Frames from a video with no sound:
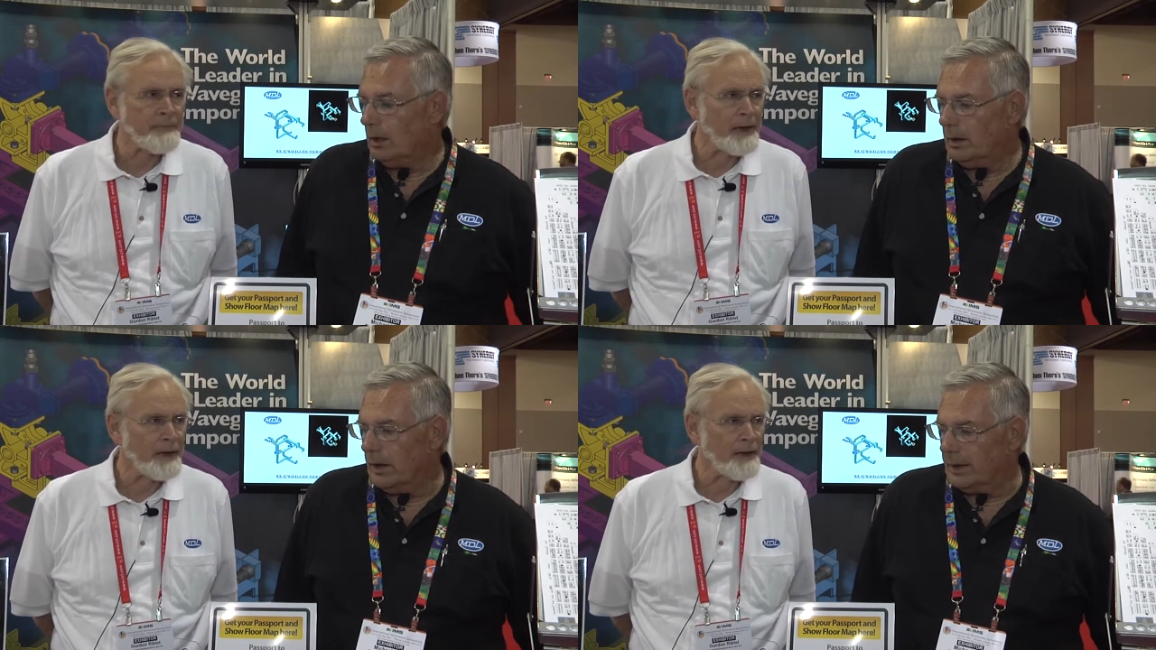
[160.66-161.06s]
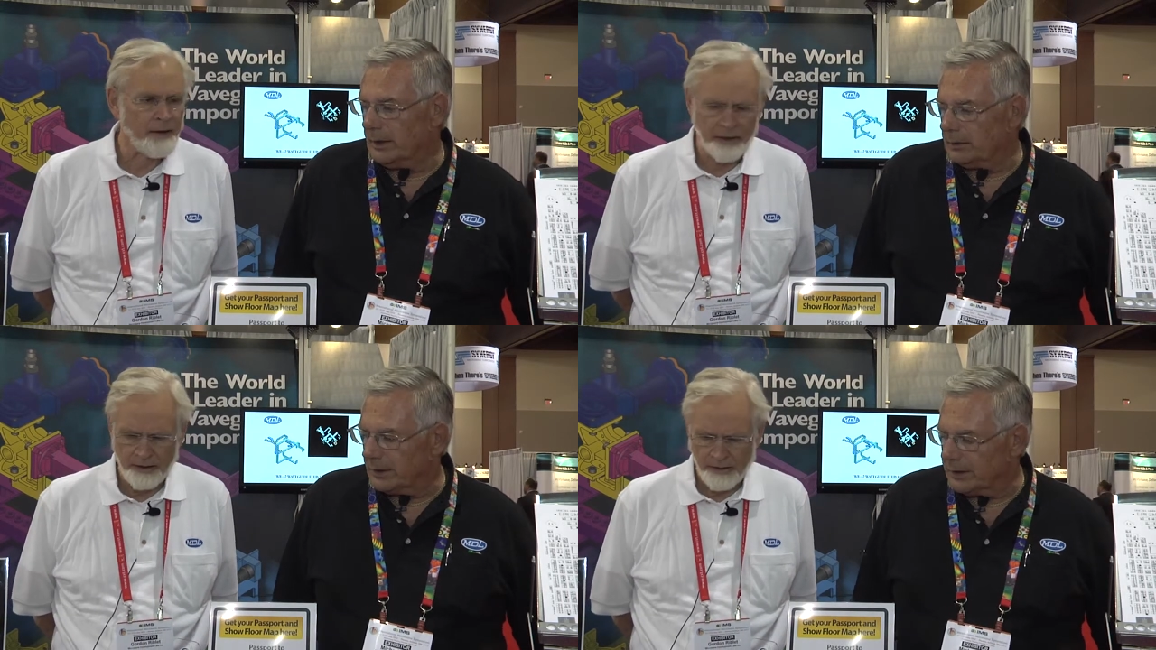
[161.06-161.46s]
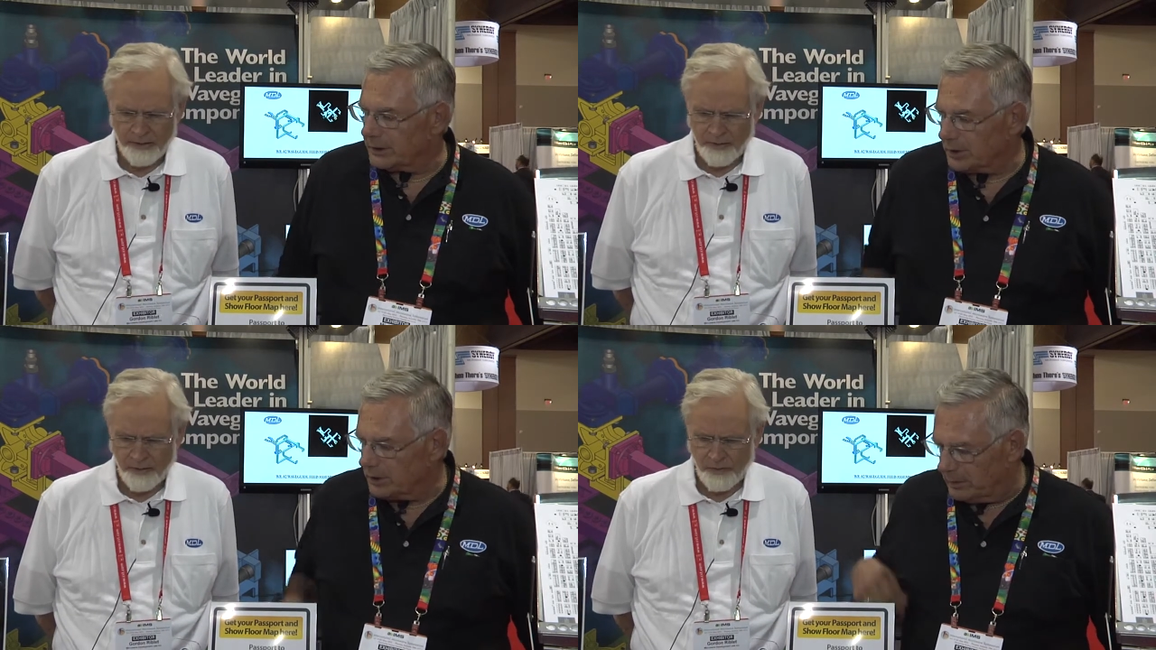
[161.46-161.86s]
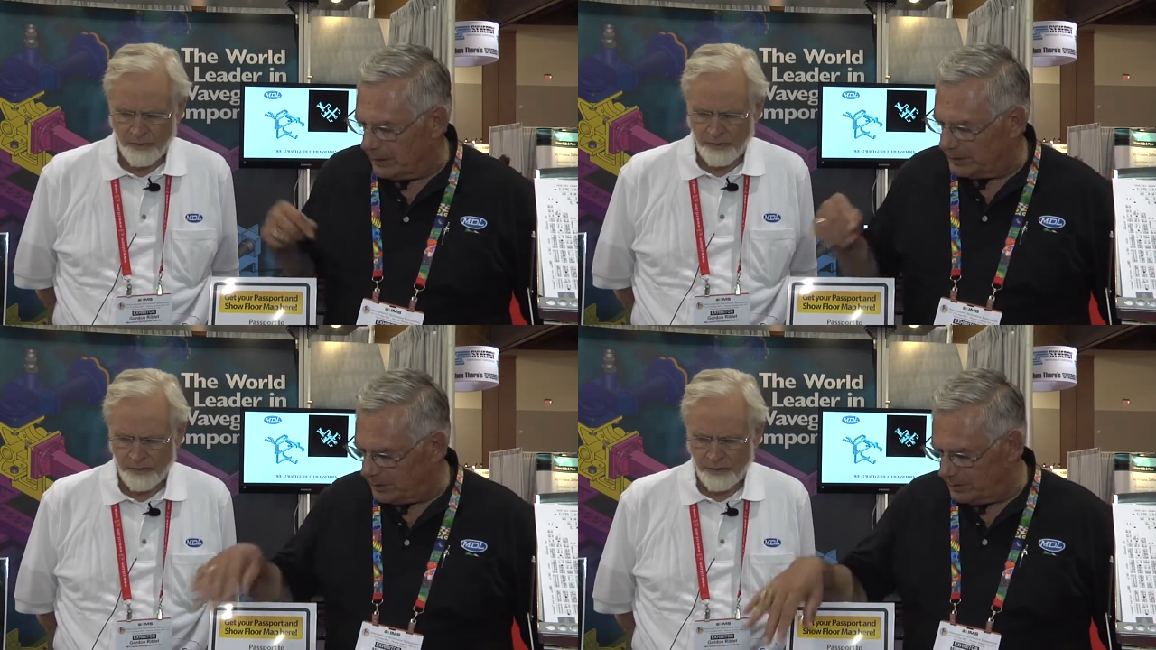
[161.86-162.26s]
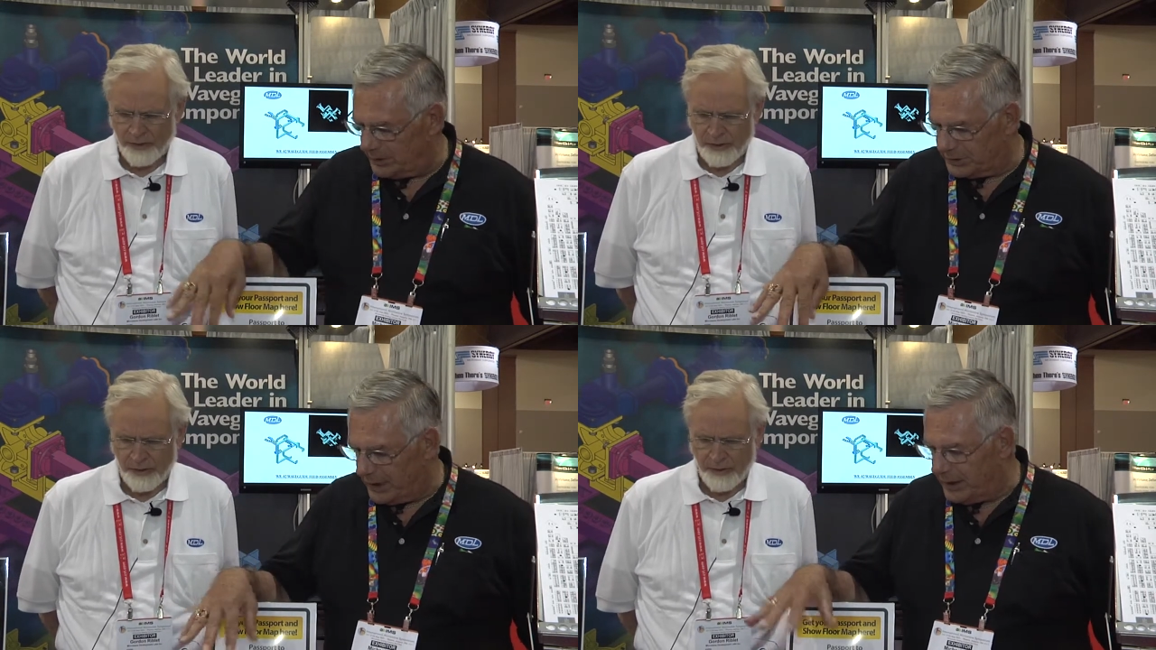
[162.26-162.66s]
Speaker 1: Yeah, and in addition, as he
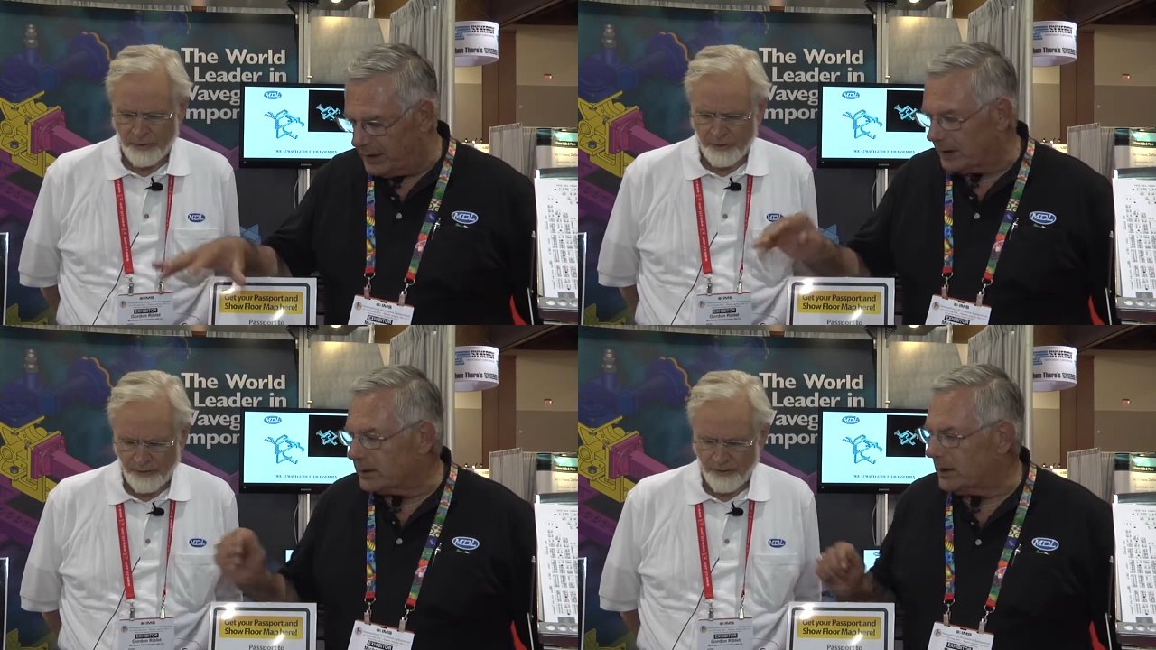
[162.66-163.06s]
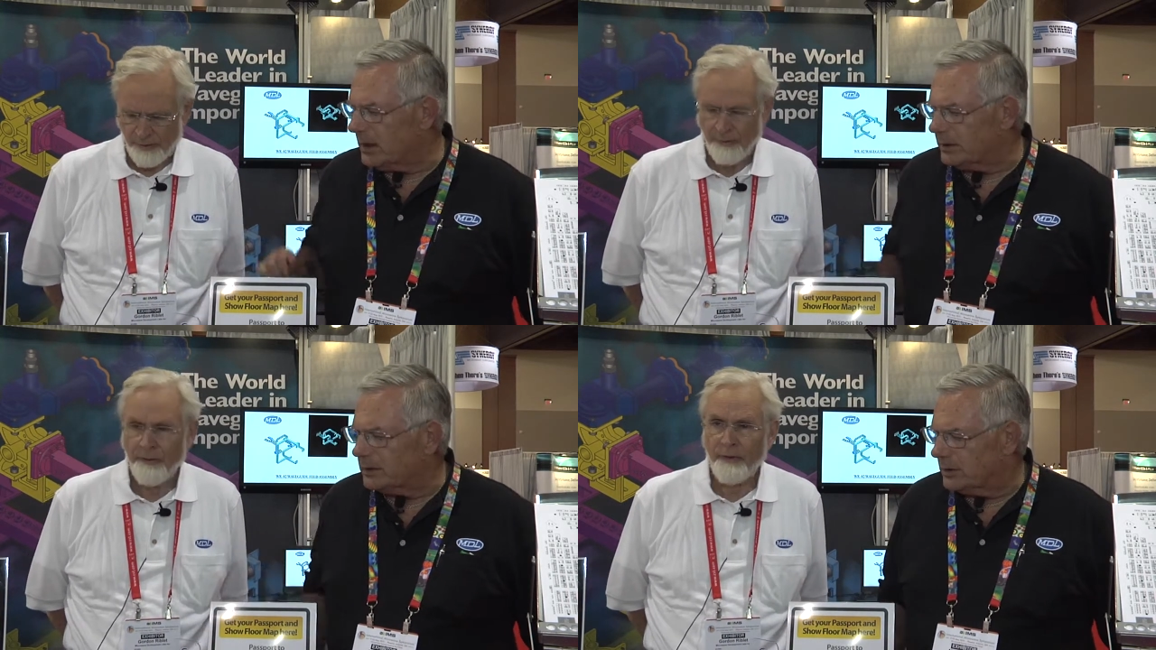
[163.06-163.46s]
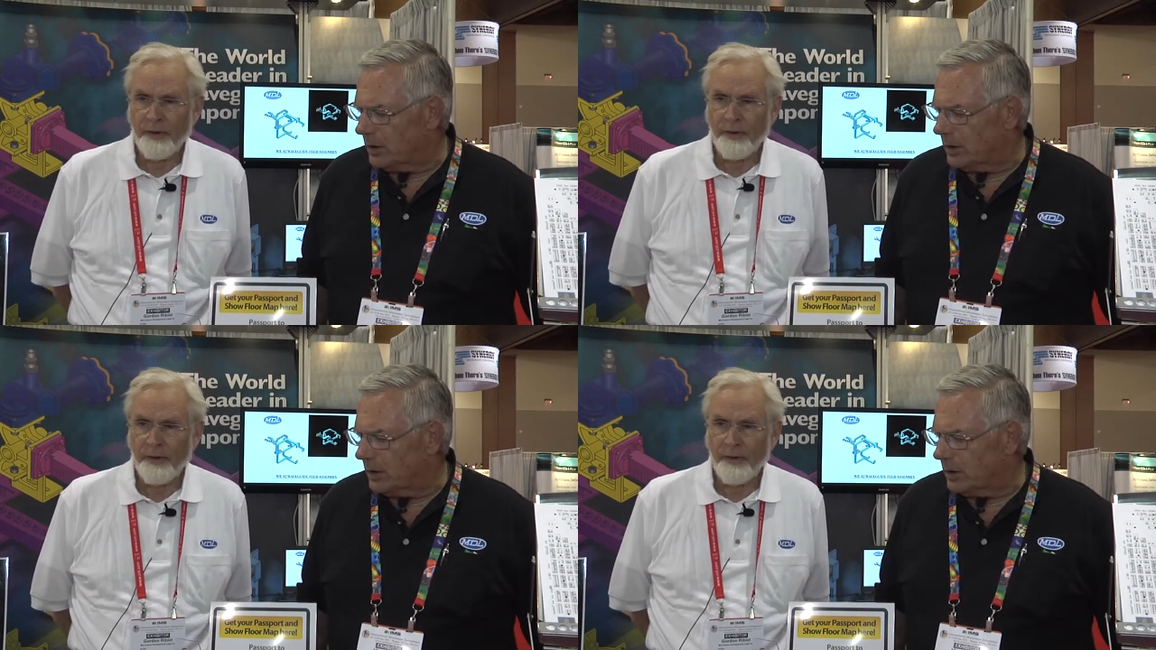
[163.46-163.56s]
was saying, that uh,